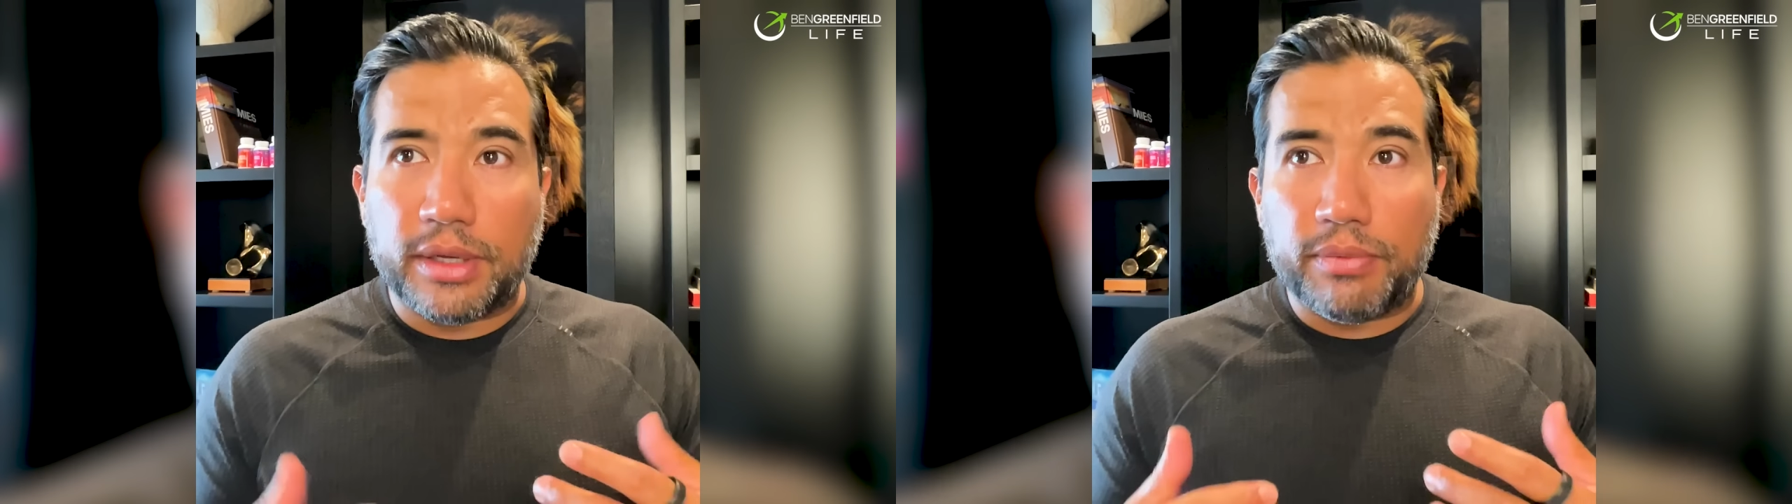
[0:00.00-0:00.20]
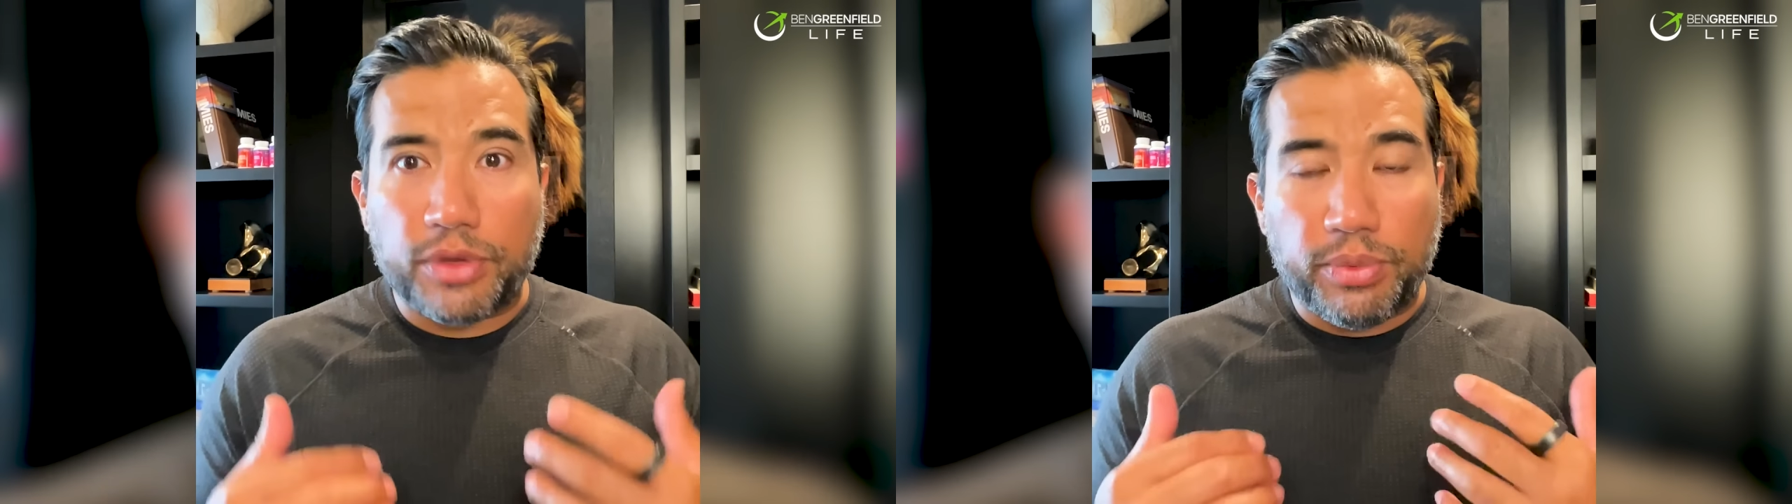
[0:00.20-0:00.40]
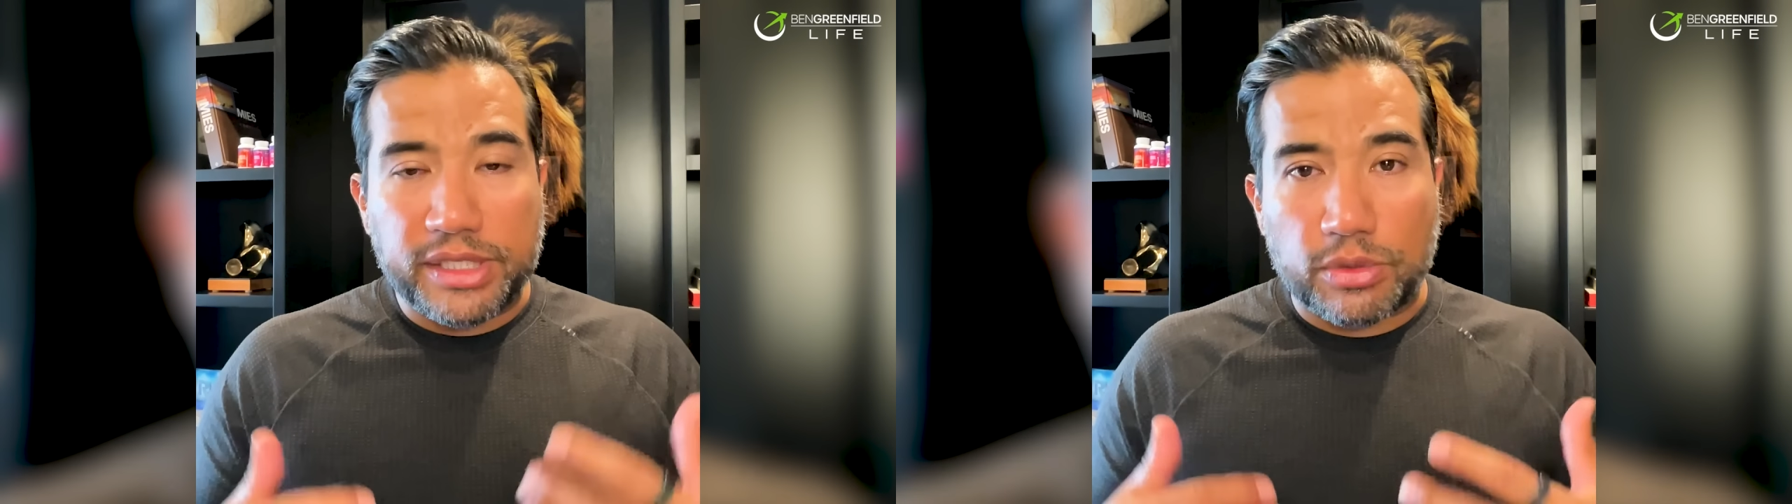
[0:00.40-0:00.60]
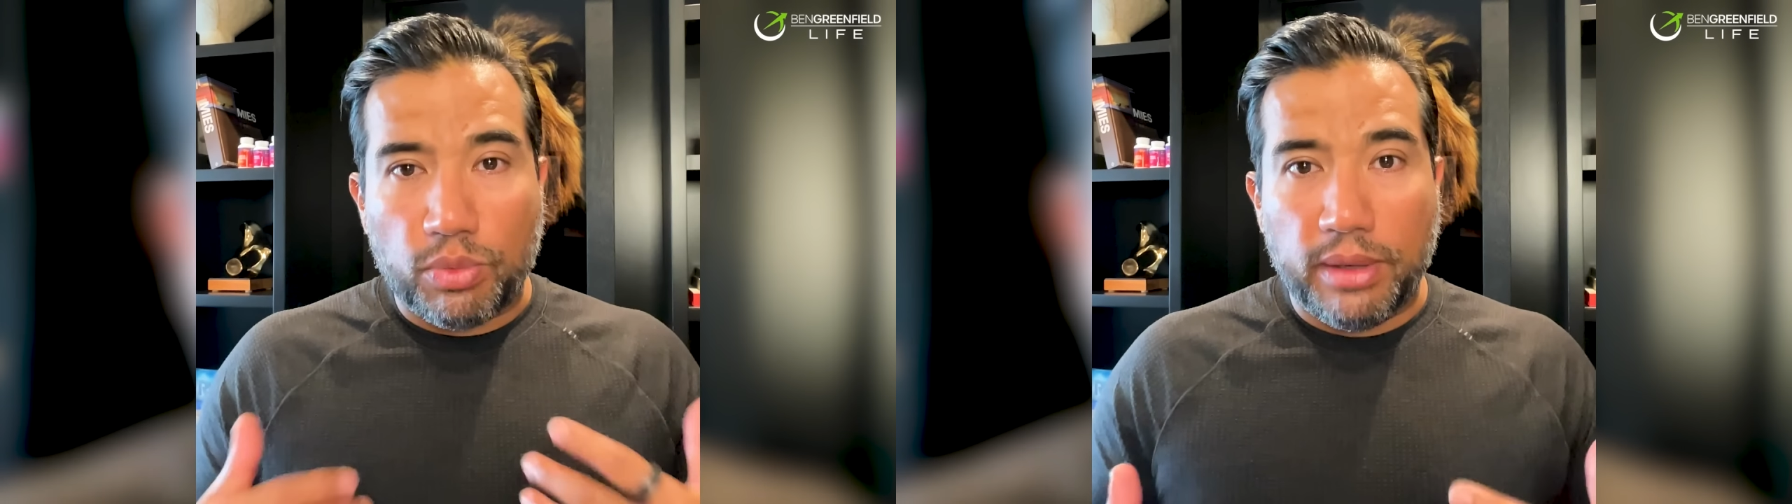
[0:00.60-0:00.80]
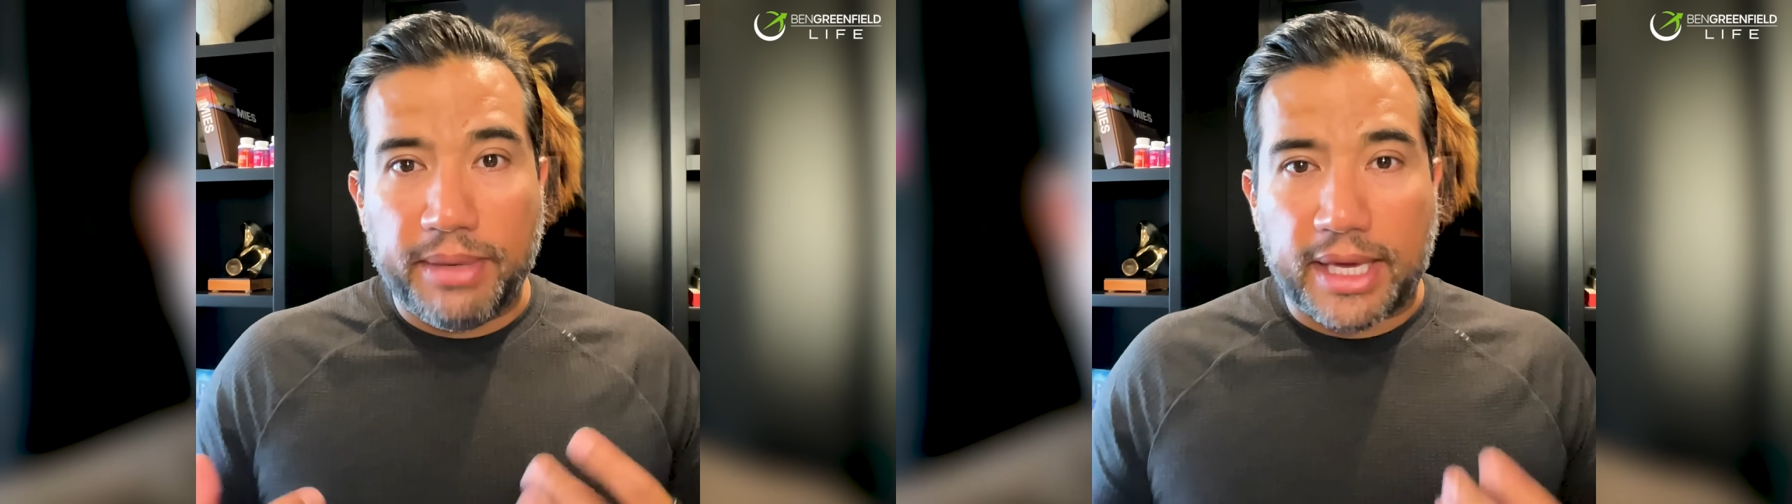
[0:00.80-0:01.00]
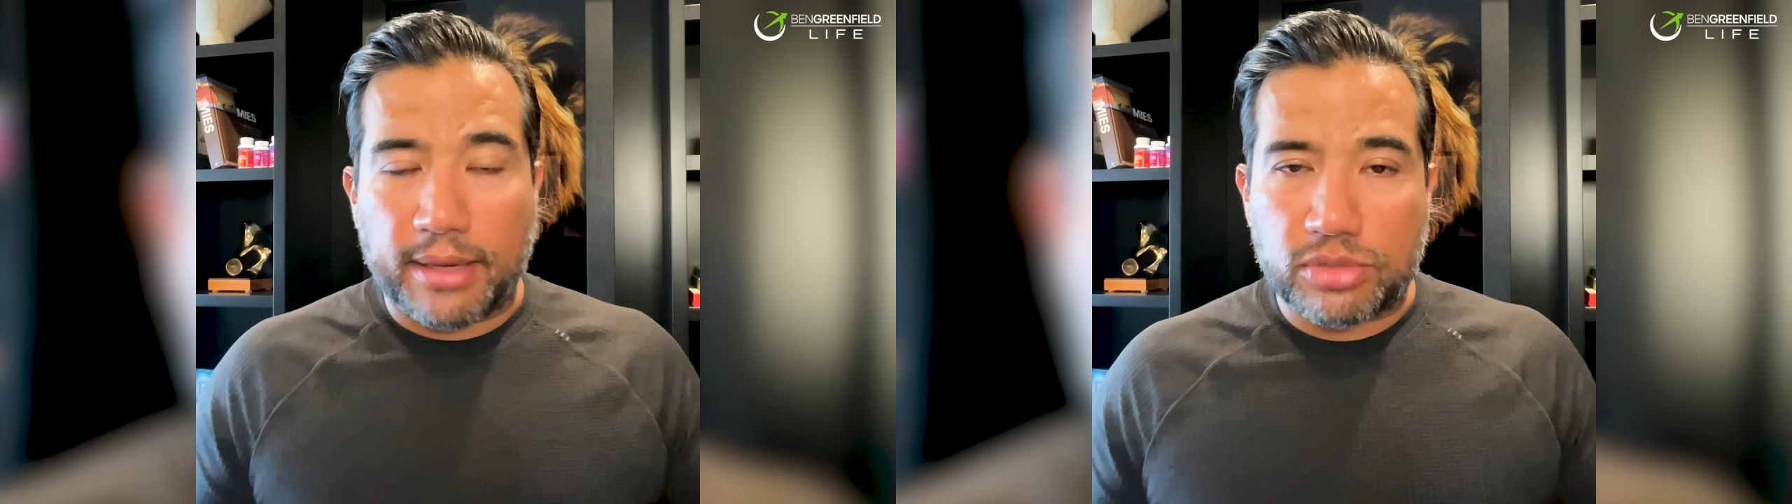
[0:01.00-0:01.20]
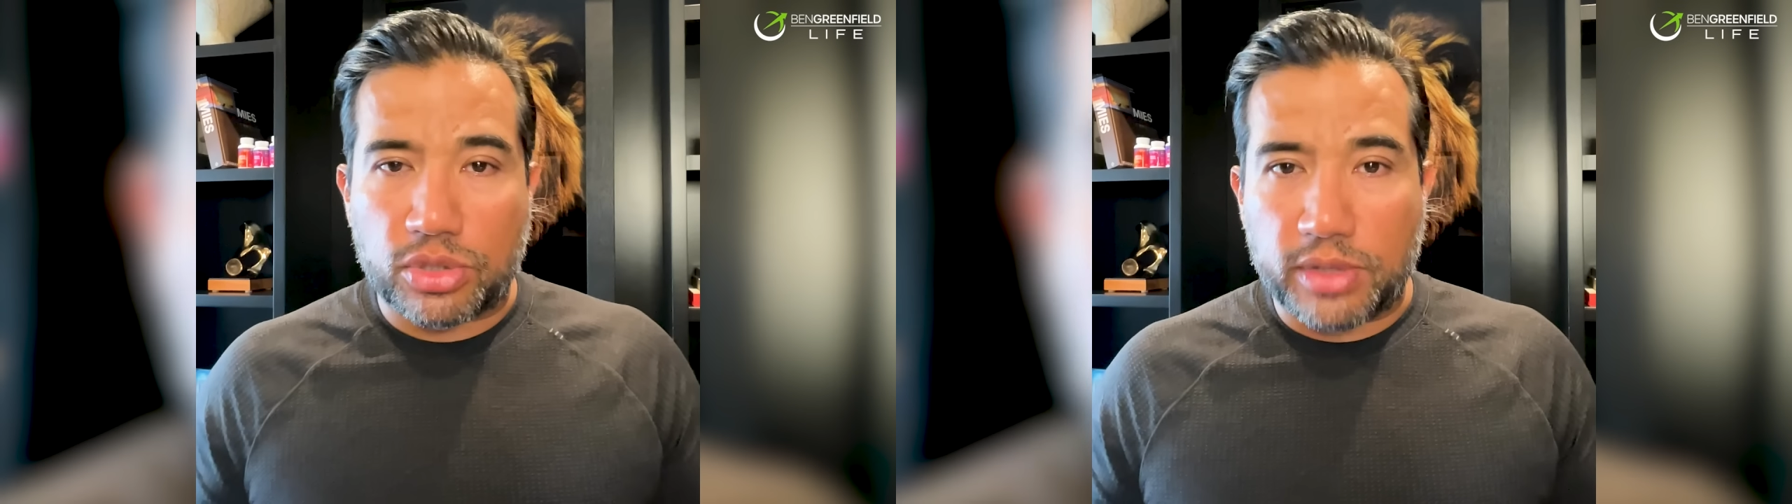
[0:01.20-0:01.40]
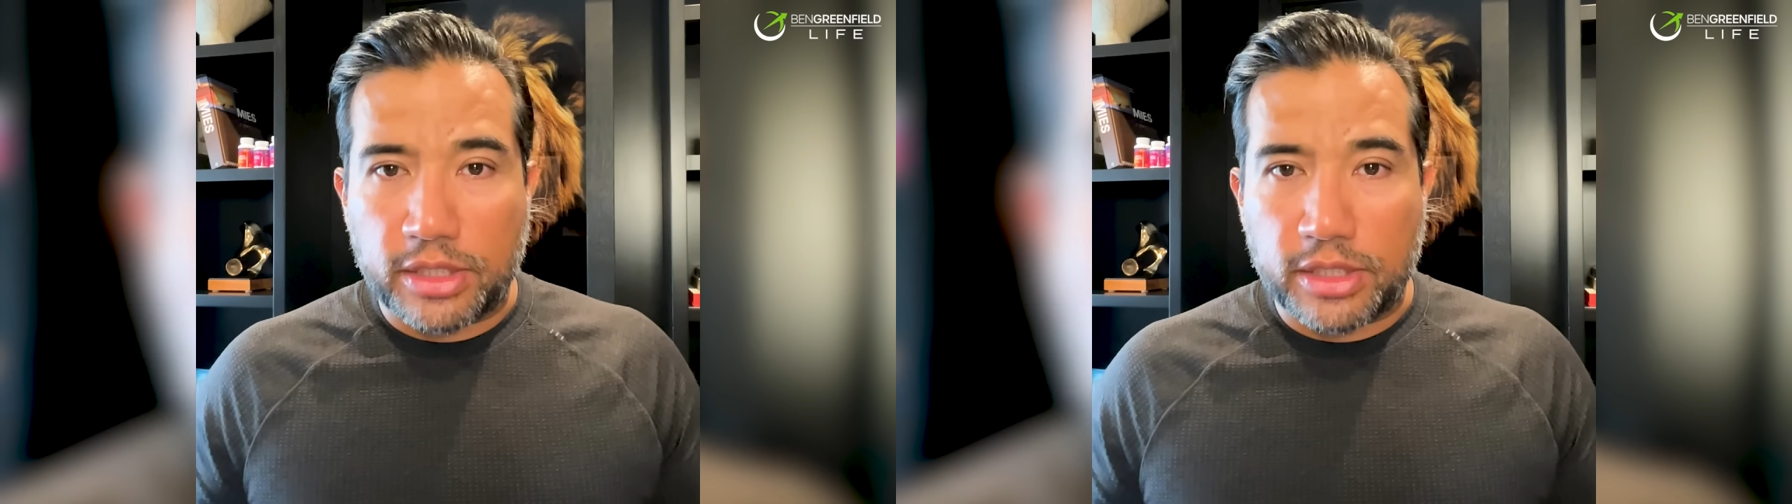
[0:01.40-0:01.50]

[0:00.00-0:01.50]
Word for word: the, the reason we became so